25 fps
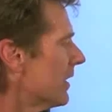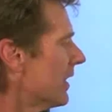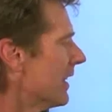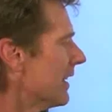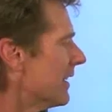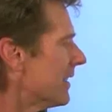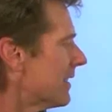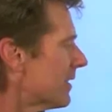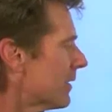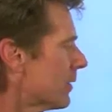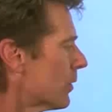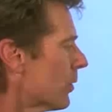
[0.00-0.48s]
to the
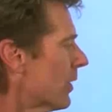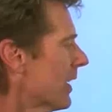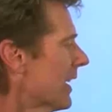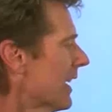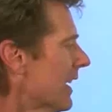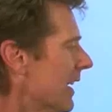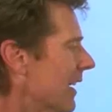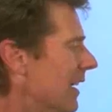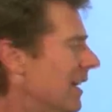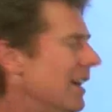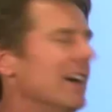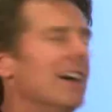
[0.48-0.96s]

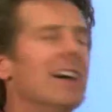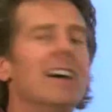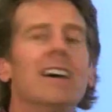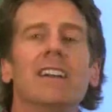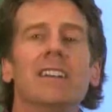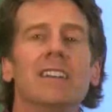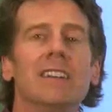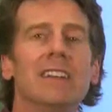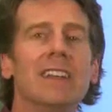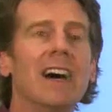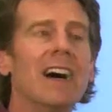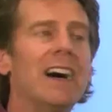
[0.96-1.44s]
string
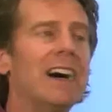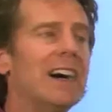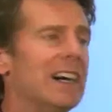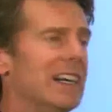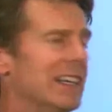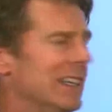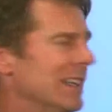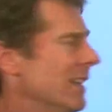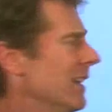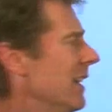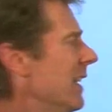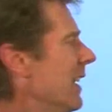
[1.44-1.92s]

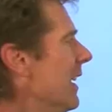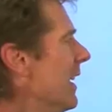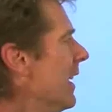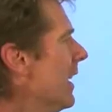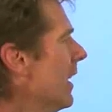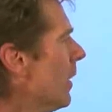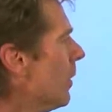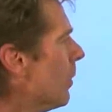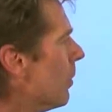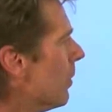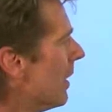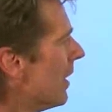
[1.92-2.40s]
nine?
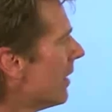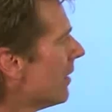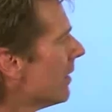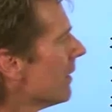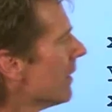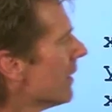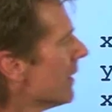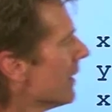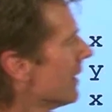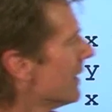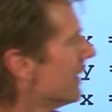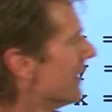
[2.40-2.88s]

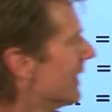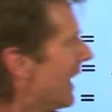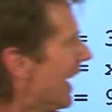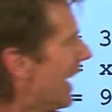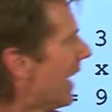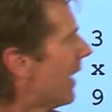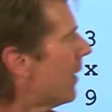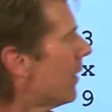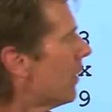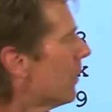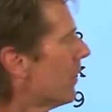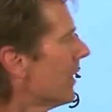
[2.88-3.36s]
Well,
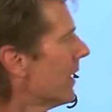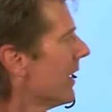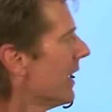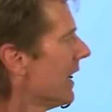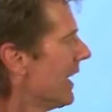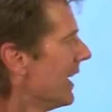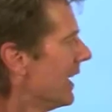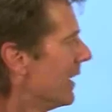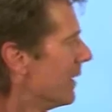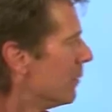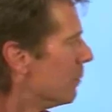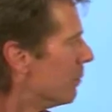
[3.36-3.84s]
now
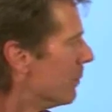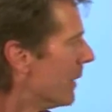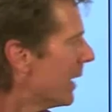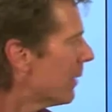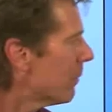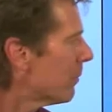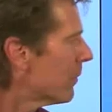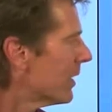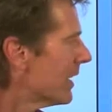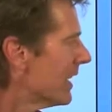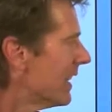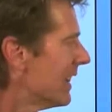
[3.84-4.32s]
in
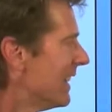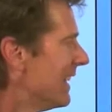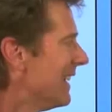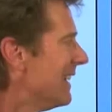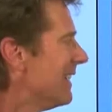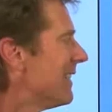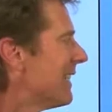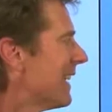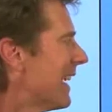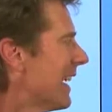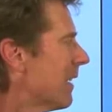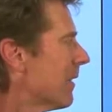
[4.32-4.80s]
memory,
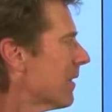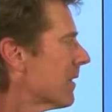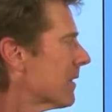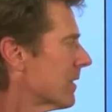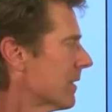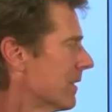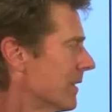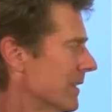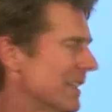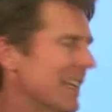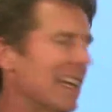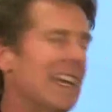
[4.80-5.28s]
these
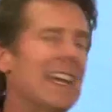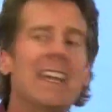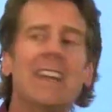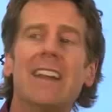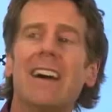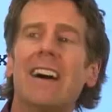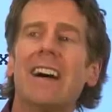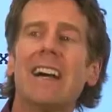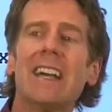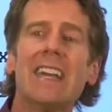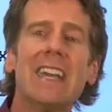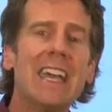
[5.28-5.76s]
characters, N
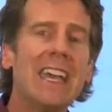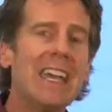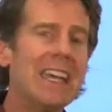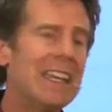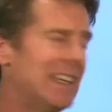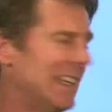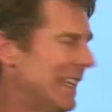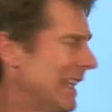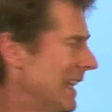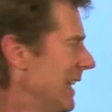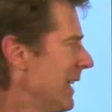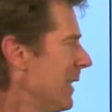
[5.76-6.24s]
I
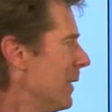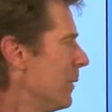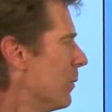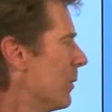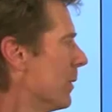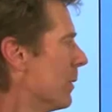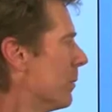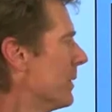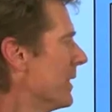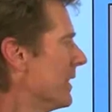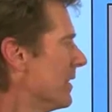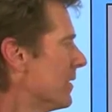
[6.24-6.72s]
N E,
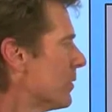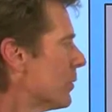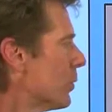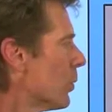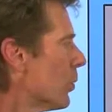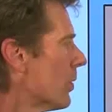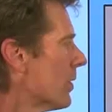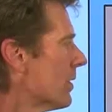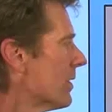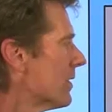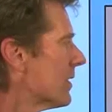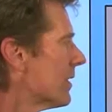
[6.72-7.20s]
will be
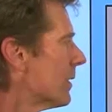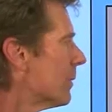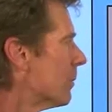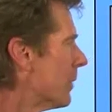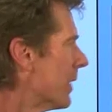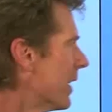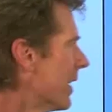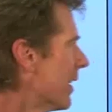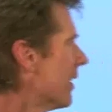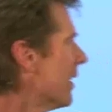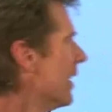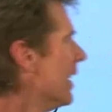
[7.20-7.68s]
stored
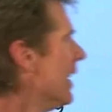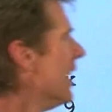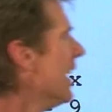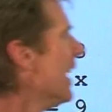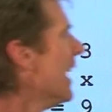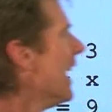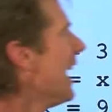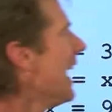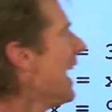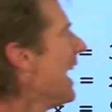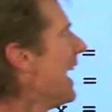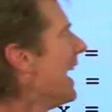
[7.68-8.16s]
somewhere,
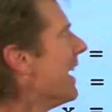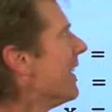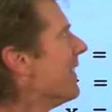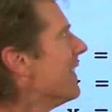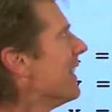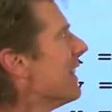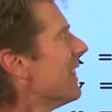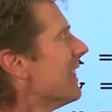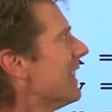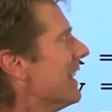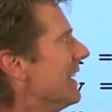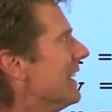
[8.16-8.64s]

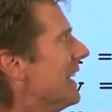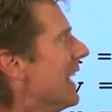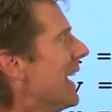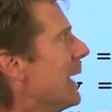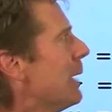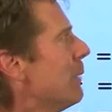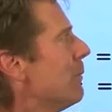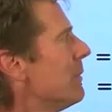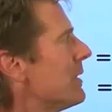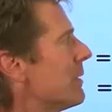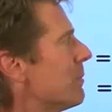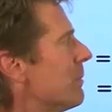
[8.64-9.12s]
and the
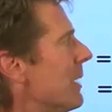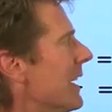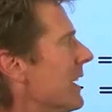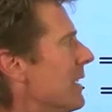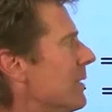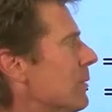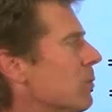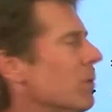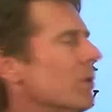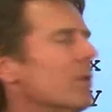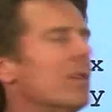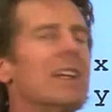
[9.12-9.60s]

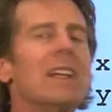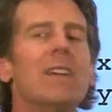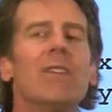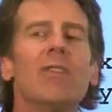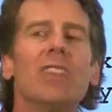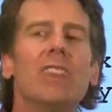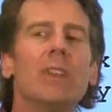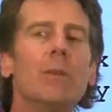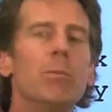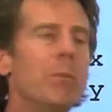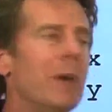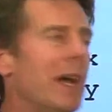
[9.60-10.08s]
namespace will
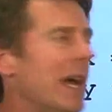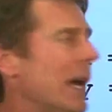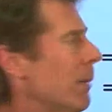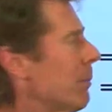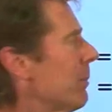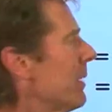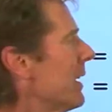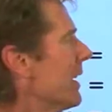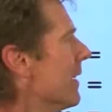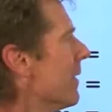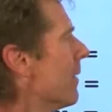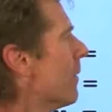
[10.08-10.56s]
give the
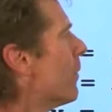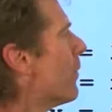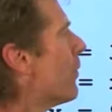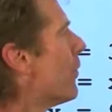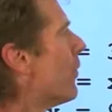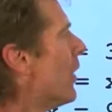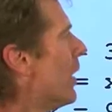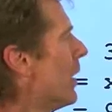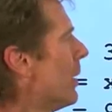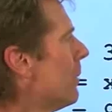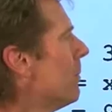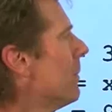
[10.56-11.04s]
mapping
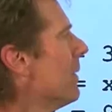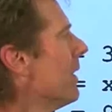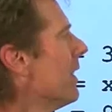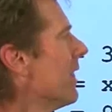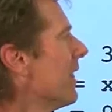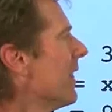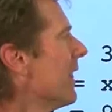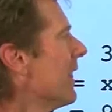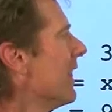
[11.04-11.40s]
from